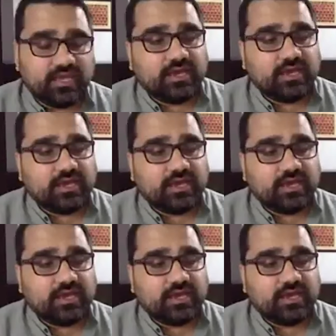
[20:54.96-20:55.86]
are
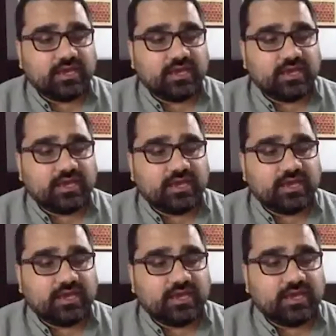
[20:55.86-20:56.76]
seeing better
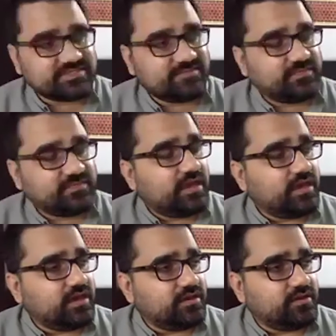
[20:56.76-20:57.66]
responses
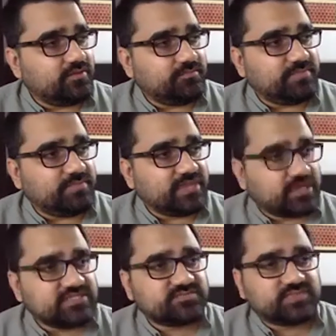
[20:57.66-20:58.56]
because
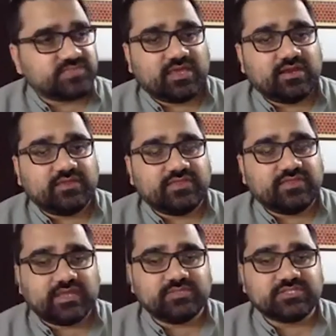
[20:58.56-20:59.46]
primarily they're able
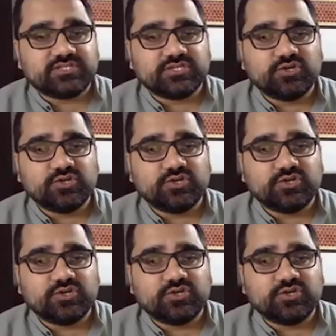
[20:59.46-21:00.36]
to go in for